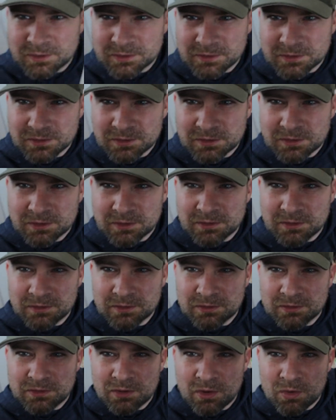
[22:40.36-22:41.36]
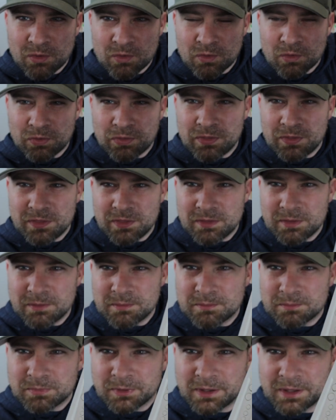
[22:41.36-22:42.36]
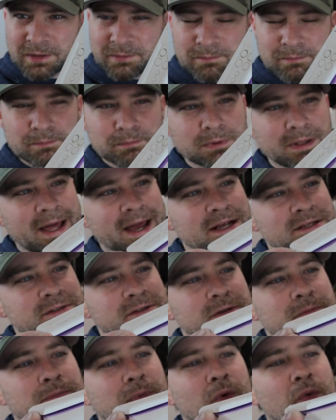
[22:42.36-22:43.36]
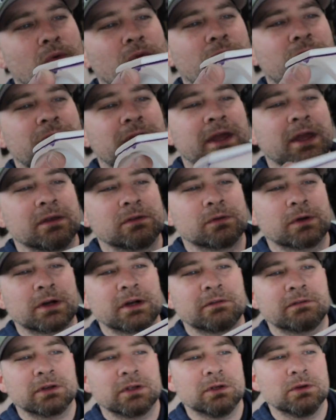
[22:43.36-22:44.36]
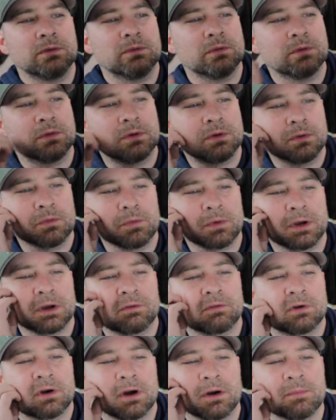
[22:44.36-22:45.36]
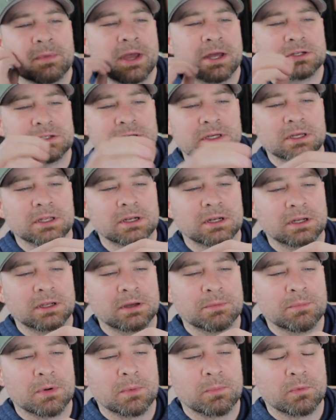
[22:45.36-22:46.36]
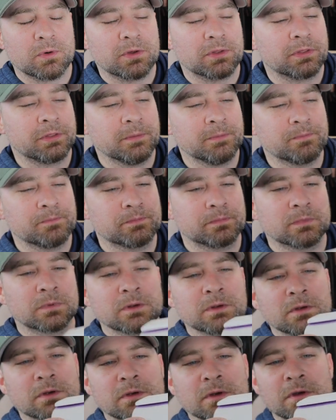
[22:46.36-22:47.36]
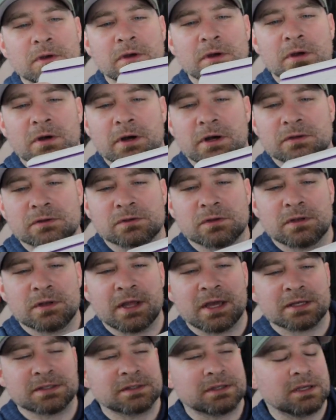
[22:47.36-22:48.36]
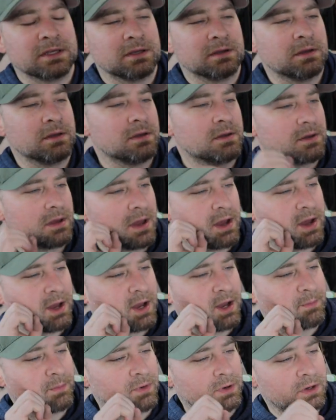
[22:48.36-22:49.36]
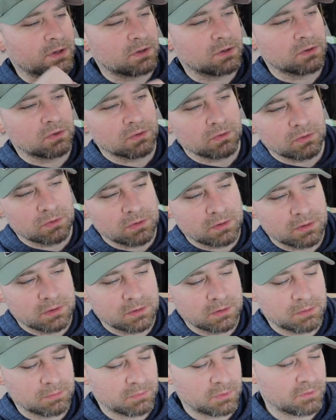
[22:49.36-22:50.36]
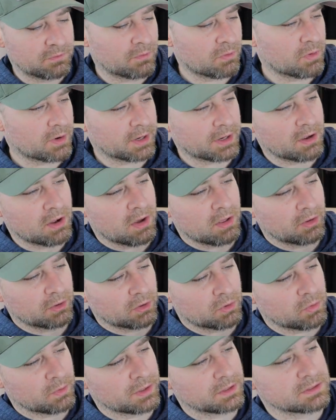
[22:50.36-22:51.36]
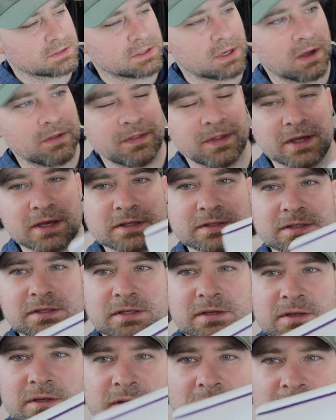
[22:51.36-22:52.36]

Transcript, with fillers: little gold bl blaster bolt things, whatever you, whatever our magic can come up with. All right, so the next thing I'm gonna do before I call it quits on this